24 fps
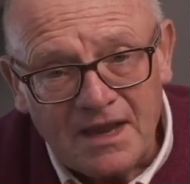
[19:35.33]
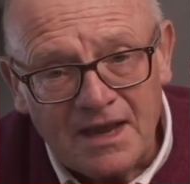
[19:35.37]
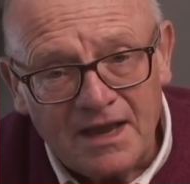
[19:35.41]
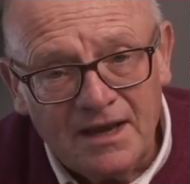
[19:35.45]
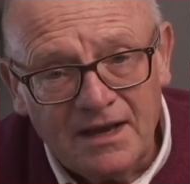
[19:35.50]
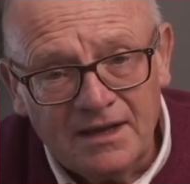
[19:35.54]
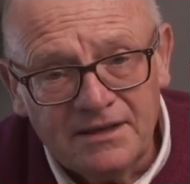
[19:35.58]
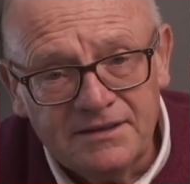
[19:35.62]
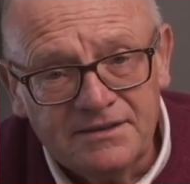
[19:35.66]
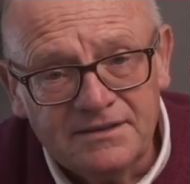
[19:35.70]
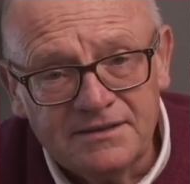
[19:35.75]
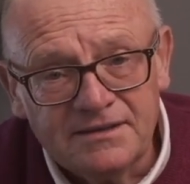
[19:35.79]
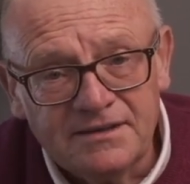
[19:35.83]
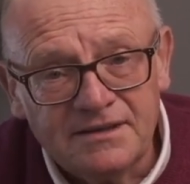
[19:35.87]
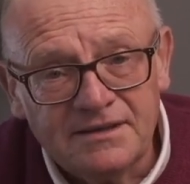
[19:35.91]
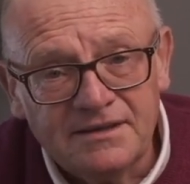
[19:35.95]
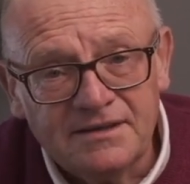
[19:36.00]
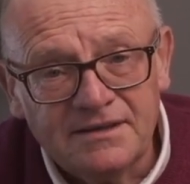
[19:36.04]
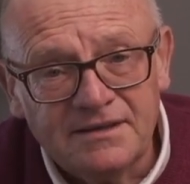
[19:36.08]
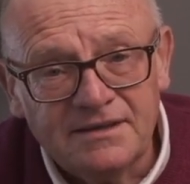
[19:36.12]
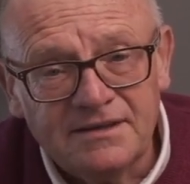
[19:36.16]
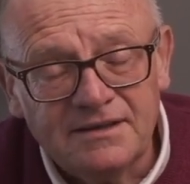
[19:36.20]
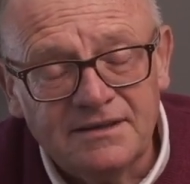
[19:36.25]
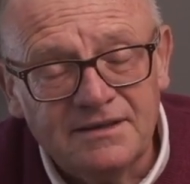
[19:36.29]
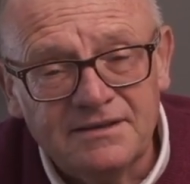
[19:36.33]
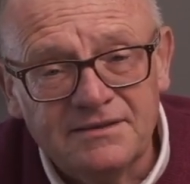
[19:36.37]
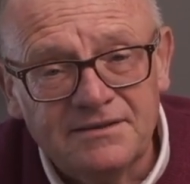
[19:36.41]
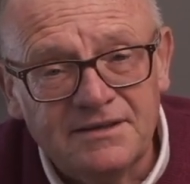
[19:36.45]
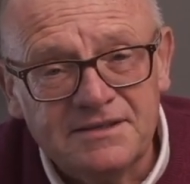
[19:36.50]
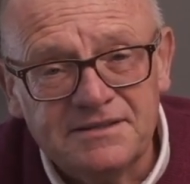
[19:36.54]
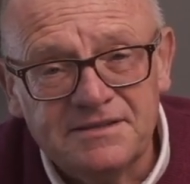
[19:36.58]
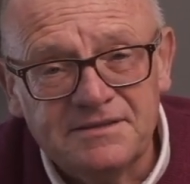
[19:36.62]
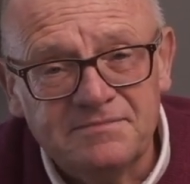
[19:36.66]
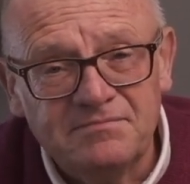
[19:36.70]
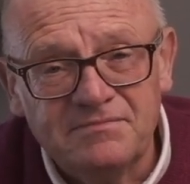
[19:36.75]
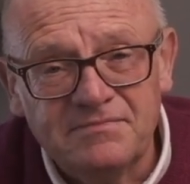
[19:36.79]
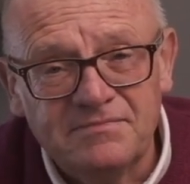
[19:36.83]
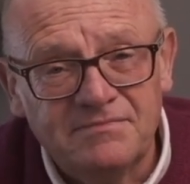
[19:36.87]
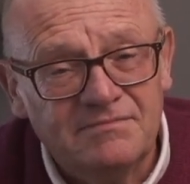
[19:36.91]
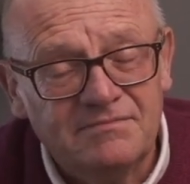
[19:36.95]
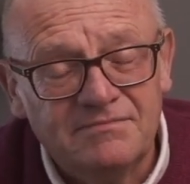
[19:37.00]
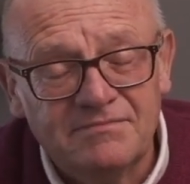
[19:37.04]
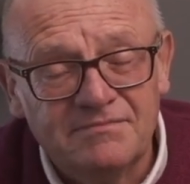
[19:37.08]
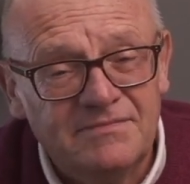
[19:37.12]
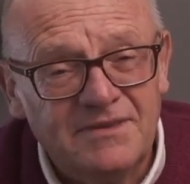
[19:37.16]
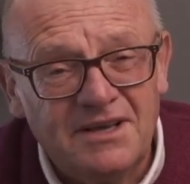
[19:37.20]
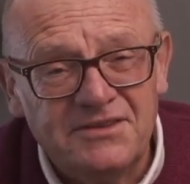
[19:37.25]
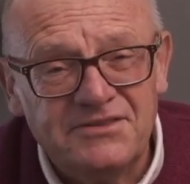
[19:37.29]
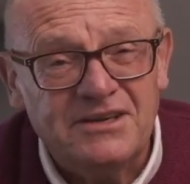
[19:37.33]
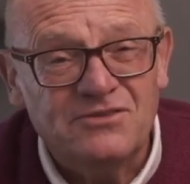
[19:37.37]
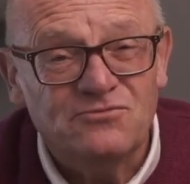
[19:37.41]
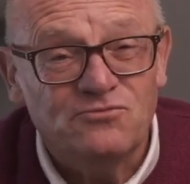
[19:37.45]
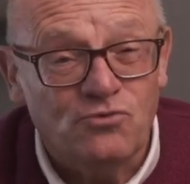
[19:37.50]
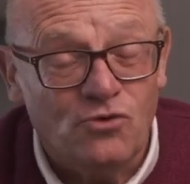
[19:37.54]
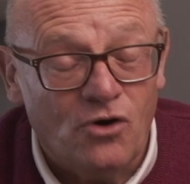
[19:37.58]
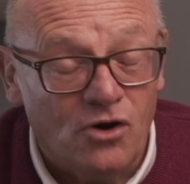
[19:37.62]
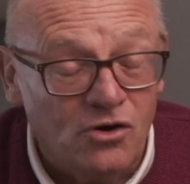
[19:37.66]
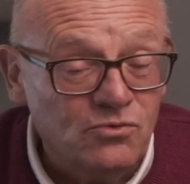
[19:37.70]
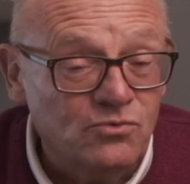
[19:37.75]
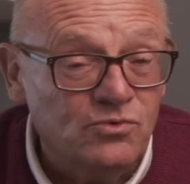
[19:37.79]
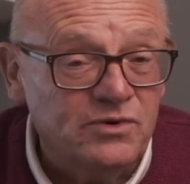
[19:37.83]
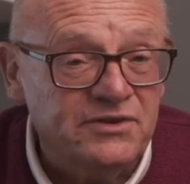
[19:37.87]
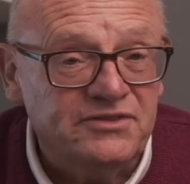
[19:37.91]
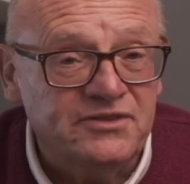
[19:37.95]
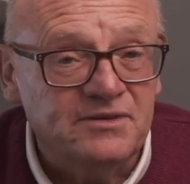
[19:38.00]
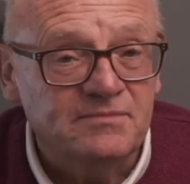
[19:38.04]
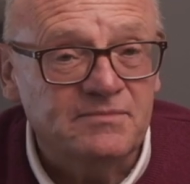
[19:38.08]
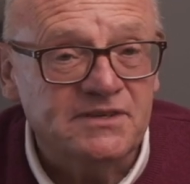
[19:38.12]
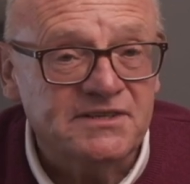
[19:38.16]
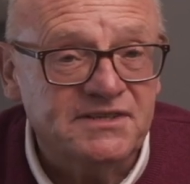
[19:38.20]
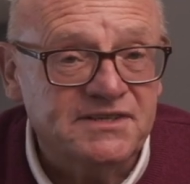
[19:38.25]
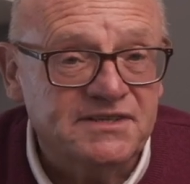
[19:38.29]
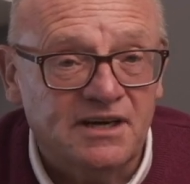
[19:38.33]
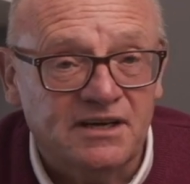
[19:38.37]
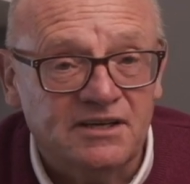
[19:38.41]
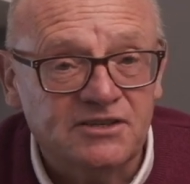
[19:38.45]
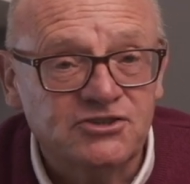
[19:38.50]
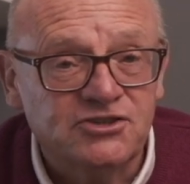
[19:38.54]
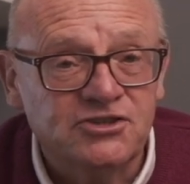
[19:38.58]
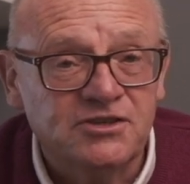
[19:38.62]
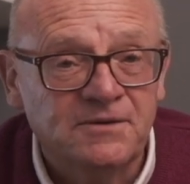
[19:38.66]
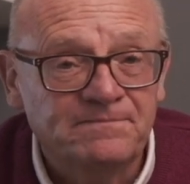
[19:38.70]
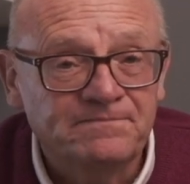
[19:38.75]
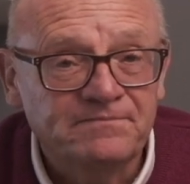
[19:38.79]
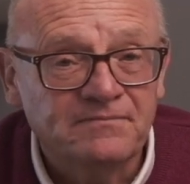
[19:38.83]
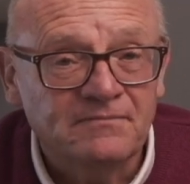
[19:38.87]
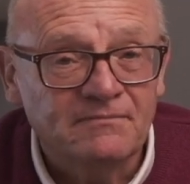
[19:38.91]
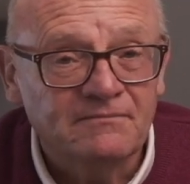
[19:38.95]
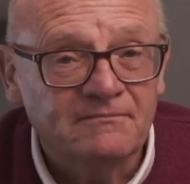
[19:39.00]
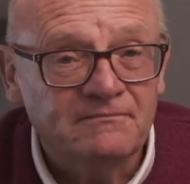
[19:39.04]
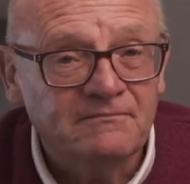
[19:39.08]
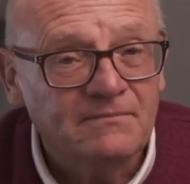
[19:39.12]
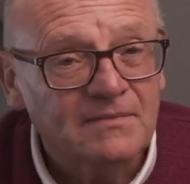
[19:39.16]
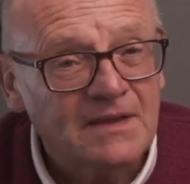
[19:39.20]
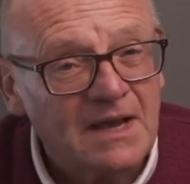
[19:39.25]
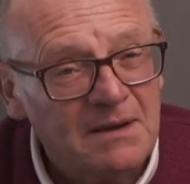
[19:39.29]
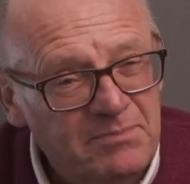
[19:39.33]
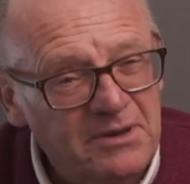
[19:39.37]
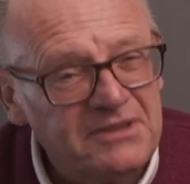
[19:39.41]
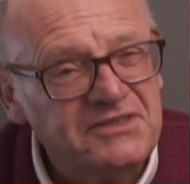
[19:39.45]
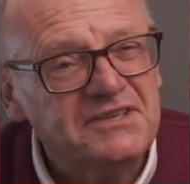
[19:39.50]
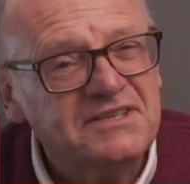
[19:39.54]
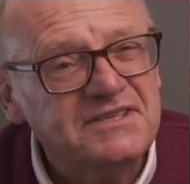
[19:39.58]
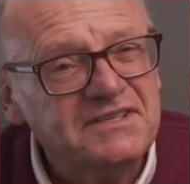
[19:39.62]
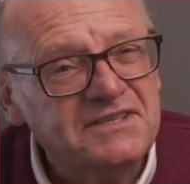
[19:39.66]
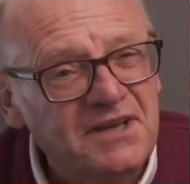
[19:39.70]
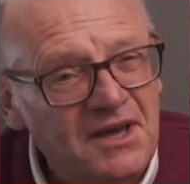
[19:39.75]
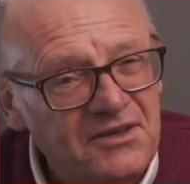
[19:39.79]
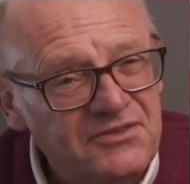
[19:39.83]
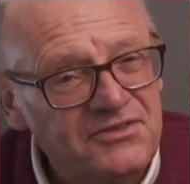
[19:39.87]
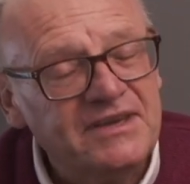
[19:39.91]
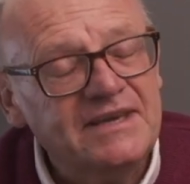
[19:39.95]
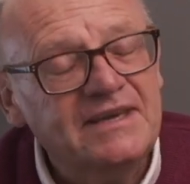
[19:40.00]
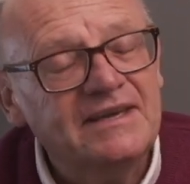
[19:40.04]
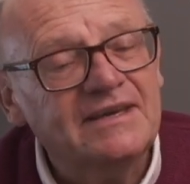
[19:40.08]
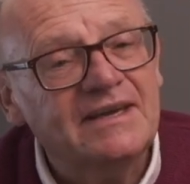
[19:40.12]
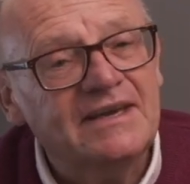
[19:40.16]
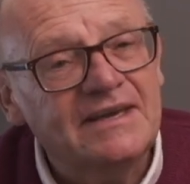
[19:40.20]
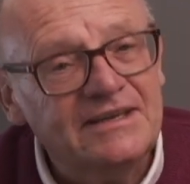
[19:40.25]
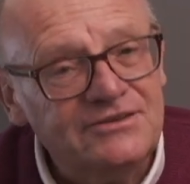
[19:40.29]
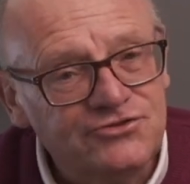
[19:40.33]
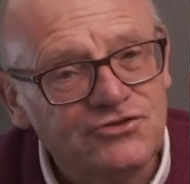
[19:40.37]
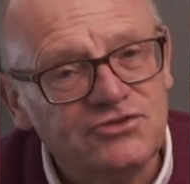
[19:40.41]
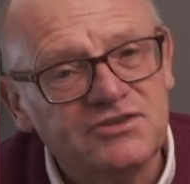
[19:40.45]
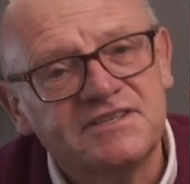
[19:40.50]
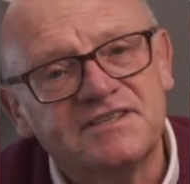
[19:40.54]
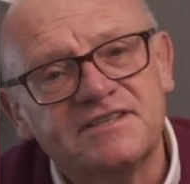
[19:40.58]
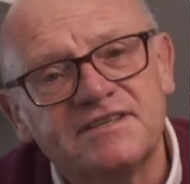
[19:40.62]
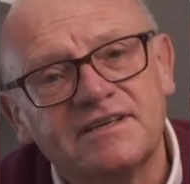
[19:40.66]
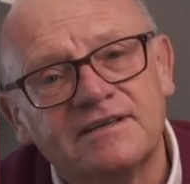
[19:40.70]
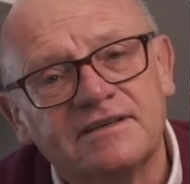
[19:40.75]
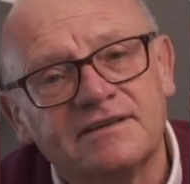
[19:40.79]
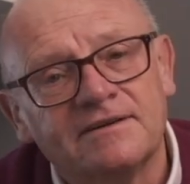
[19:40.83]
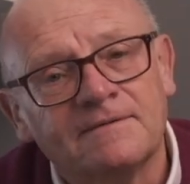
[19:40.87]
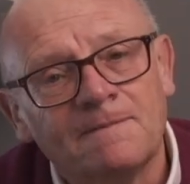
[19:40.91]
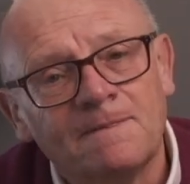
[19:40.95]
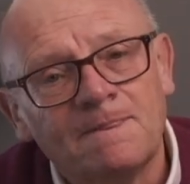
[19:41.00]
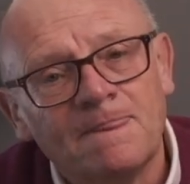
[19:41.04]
And there's nothing wrong with them as such, but there's nothing interesting.